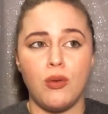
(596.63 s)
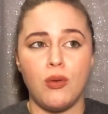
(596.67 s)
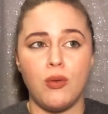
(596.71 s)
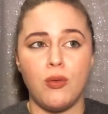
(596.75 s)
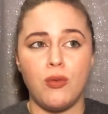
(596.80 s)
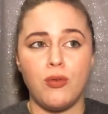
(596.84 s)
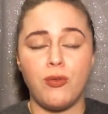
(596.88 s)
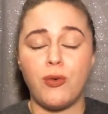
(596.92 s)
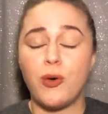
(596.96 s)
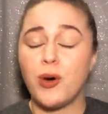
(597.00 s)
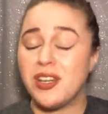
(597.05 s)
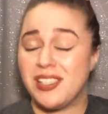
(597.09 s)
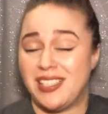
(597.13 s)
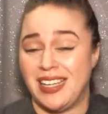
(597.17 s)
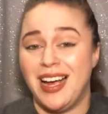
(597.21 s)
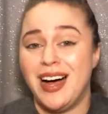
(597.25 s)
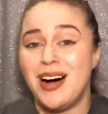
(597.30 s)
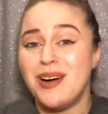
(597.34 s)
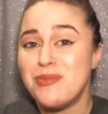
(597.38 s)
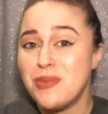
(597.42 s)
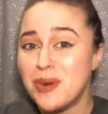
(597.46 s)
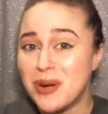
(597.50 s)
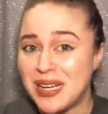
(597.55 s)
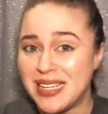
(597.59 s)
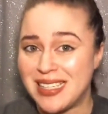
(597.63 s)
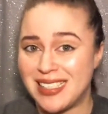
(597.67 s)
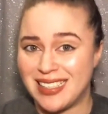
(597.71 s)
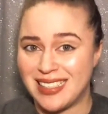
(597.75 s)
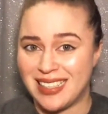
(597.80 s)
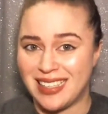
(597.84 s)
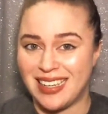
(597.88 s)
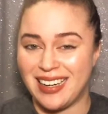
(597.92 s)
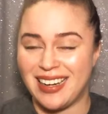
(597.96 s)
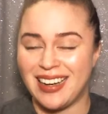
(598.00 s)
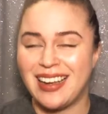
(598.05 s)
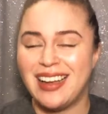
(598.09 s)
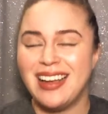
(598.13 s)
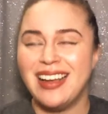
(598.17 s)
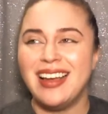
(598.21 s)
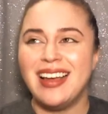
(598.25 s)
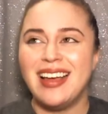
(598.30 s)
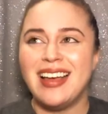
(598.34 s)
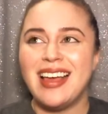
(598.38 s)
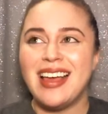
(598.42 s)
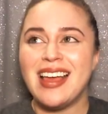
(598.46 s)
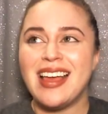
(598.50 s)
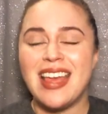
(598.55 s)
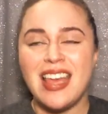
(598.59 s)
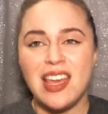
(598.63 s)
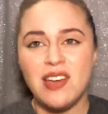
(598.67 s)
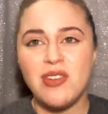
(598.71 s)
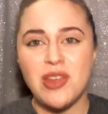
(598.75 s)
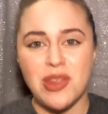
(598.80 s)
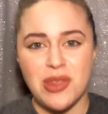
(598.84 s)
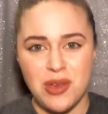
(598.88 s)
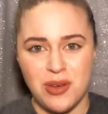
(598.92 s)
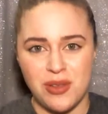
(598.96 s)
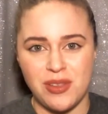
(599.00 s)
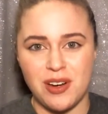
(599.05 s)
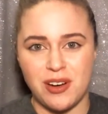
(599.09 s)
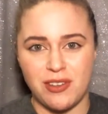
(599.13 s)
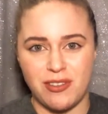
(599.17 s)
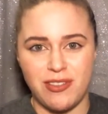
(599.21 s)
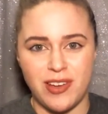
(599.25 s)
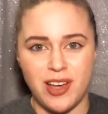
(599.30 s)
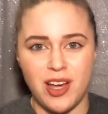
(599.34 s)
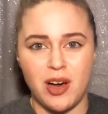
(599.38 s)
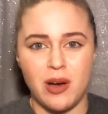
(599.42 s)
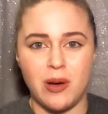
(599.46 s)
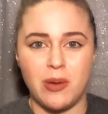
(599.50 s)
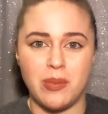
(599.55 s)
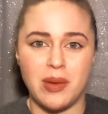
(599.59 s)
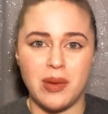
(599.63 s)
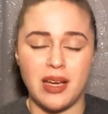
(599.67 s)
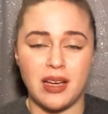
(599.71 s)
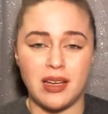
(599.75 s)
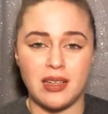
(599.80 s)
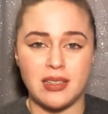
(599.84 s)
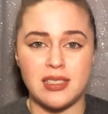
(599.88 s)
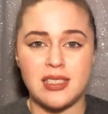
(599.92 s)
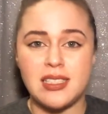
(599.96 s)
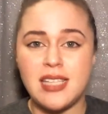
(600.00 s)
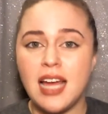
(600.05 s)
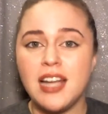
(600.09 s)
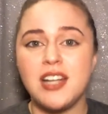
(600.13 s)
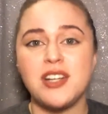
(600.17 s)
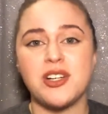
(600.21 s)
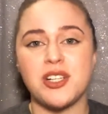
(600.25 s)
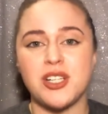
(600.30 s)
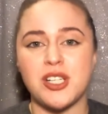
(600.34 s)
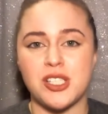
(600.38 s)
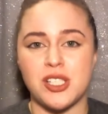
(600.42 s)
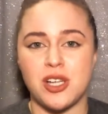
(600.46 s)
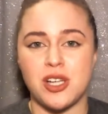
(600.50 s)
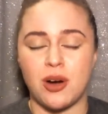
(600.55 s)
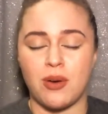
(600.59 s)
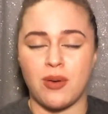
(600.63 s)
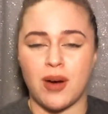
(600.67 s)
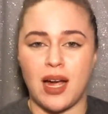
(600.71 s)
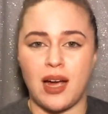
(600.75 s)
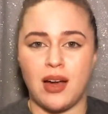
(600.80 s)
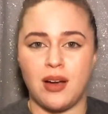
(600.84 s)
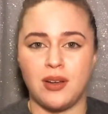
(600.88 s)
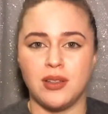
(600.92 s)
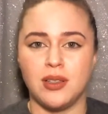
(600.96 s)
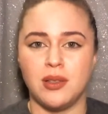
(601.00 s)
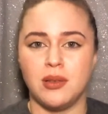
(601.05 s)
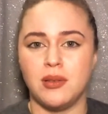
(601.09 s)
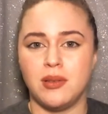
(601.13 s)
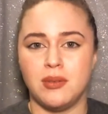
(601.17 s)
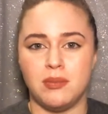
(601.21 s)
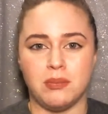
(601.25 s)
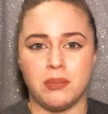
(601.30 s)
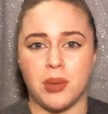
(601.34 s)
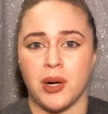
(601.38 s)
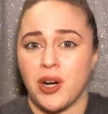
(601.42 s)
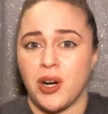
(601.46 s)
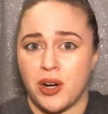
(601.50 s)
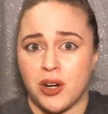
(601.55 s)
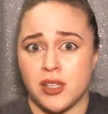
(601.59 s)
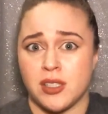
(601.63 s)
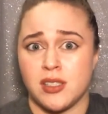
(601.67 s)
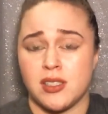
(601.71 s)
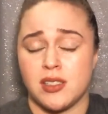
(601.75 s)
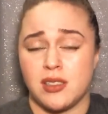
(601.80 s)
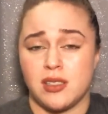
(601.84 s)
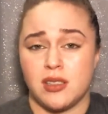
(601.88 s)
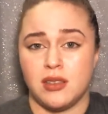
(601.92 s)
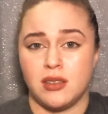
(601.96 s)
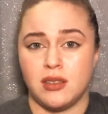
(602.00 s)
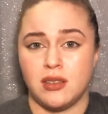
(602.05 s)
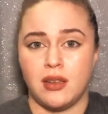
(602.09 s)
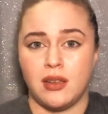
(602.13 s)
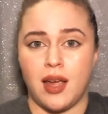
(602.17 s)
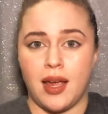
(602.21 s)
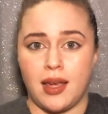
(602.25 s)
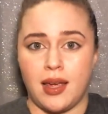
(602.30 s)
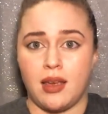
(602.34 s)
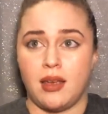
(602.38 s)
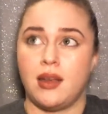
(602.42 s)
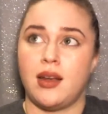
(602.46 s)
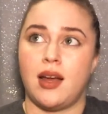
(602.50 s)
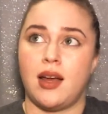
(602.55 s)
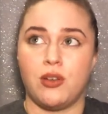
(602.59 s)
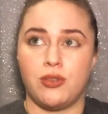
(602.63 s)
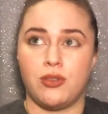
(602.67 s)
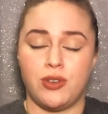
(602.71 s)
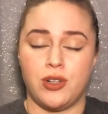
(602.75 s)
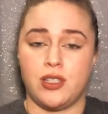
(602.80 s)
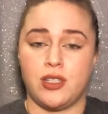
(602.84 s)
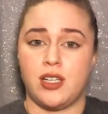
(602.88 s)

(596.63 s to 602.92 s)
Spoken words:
For some reason, even though their film centers around birds, like in Alfred